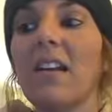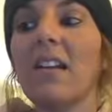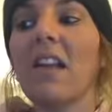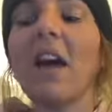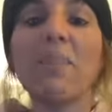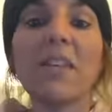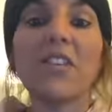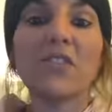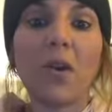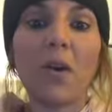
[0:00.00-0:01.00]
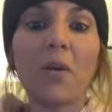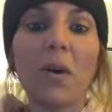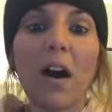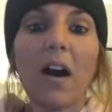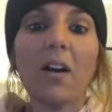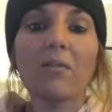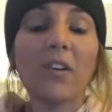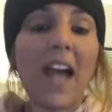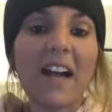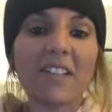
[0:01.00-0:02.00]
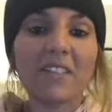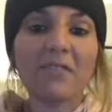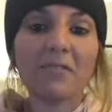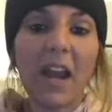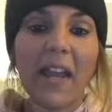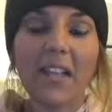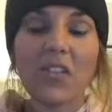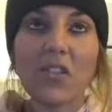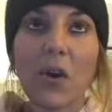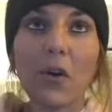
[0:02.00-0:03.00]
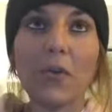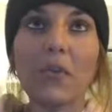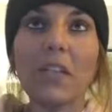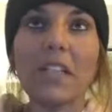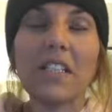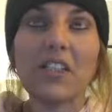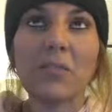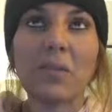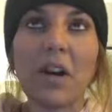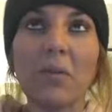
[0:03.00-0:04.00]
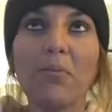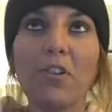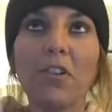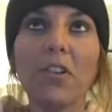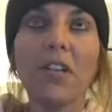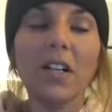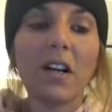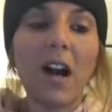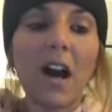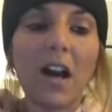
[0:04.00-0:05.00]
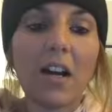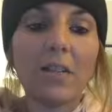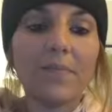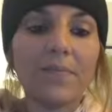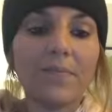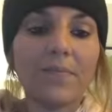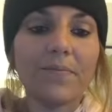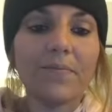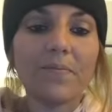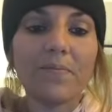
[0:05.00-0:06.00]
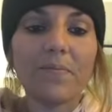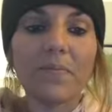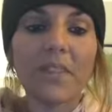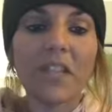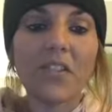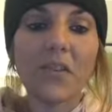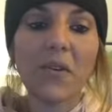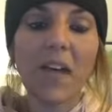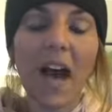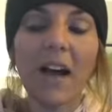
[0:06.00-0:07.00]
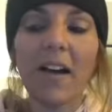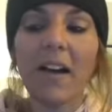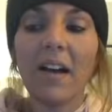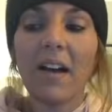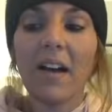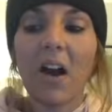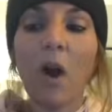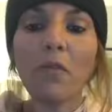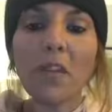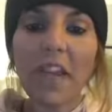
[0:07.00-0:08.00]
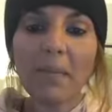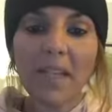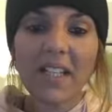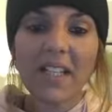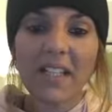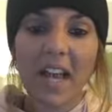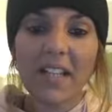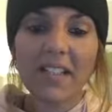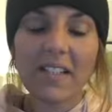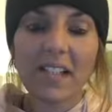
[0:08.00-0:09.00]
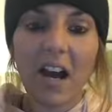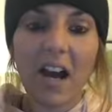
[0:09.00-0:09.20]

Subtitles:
not be so reactive, right? So it's super helpful. So yeah, hopefully that makes sense